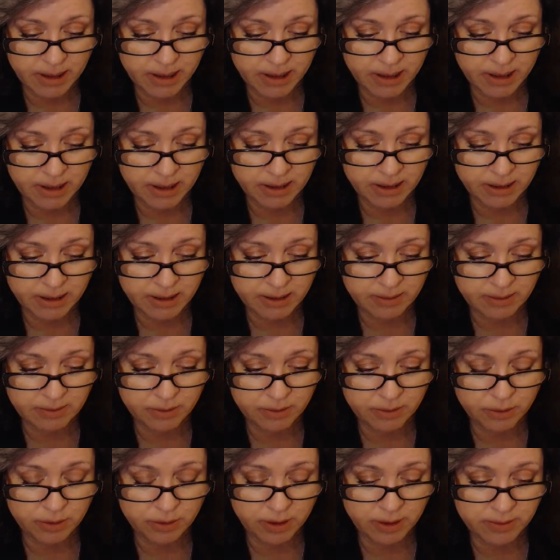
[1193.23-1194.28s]
because
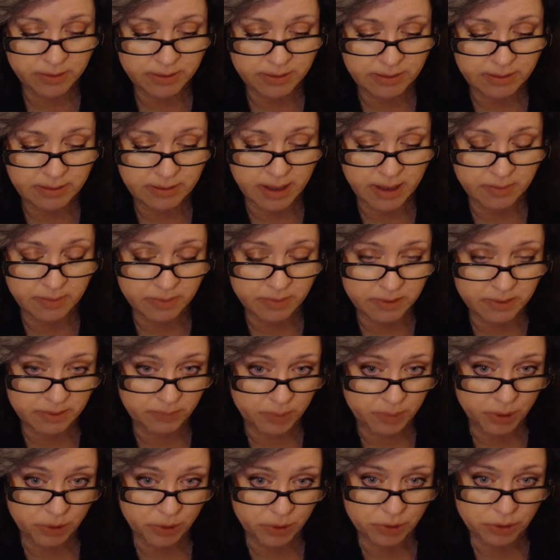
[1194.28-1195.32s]
they're on the same
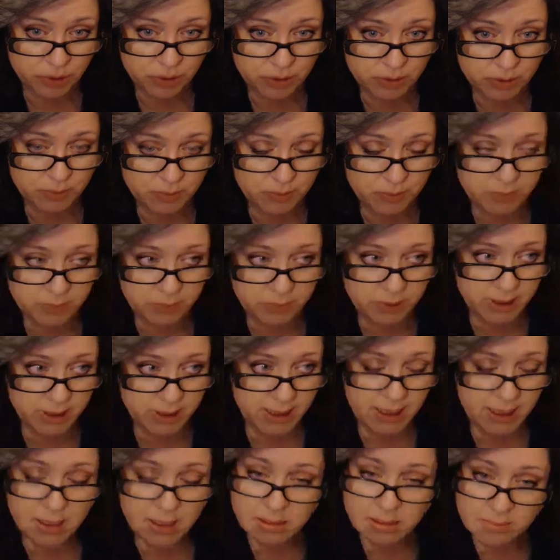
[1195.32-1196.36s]
spiritual
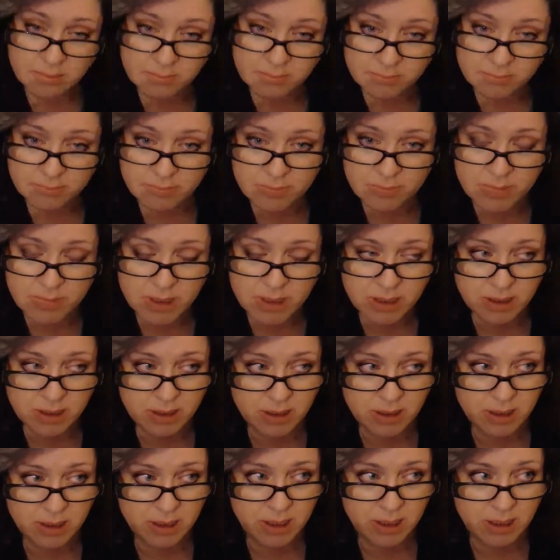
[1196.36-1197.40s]
plane.
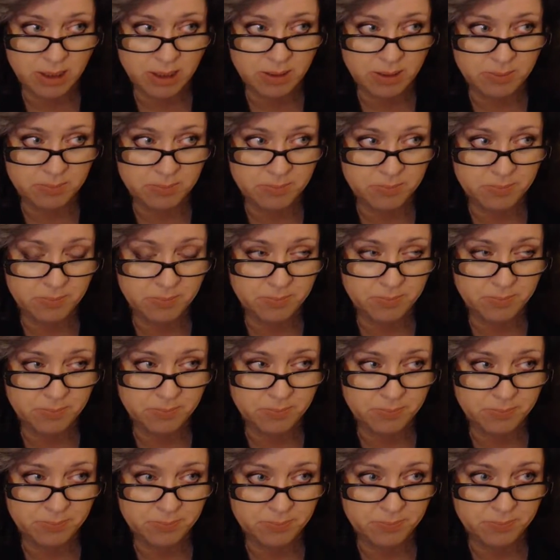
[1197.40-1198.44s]
Um,
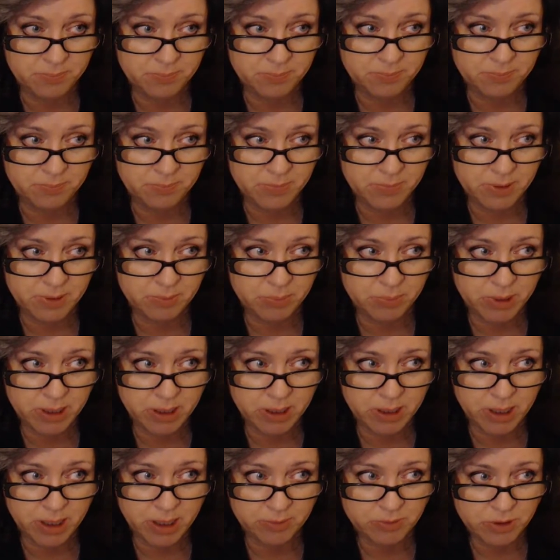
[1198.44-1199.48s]
but I'll
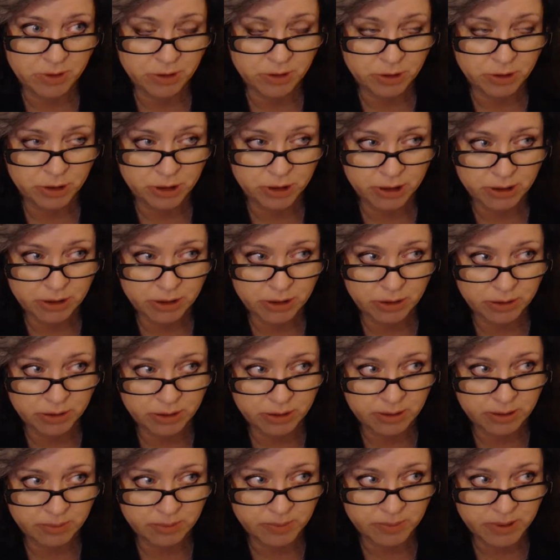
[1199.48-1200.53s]
have to look. They're a
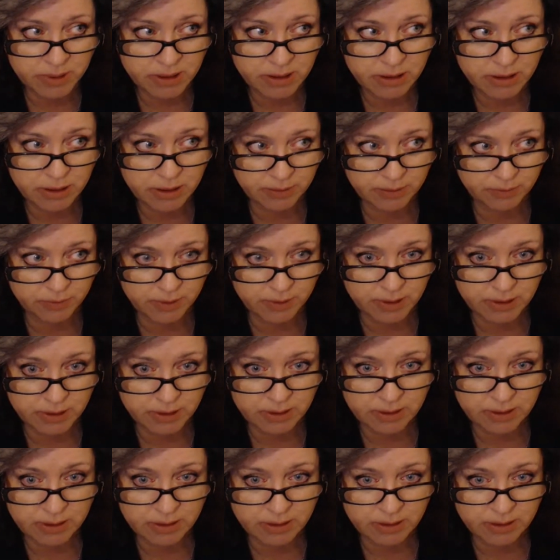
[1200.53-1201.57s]
little bit
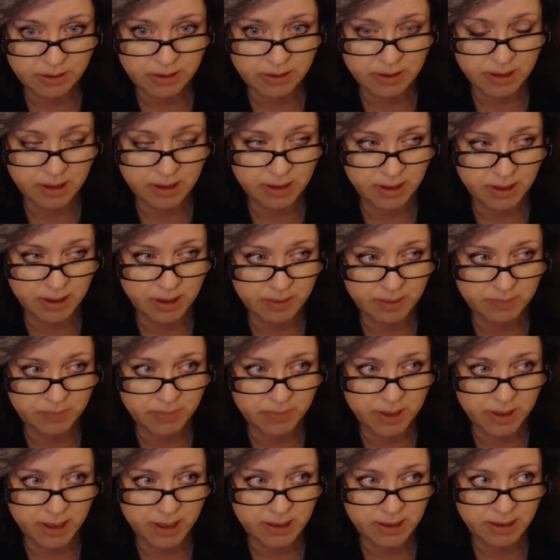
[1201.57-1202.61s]
different than them.
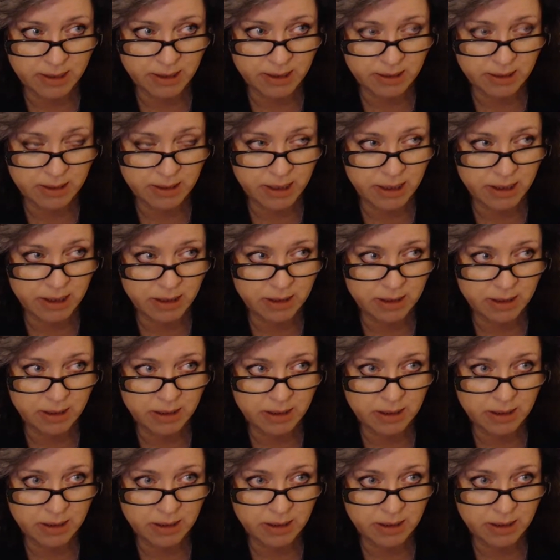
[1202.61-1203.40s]
I think they